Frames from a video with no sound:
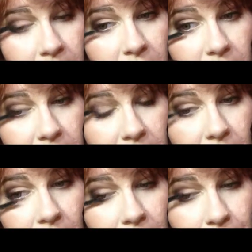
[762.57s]
And
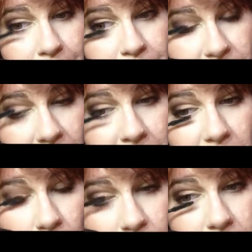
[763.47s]
I'm going to
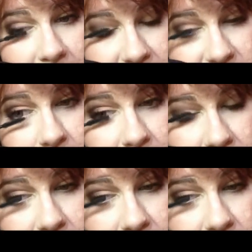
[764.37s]
go over what I did with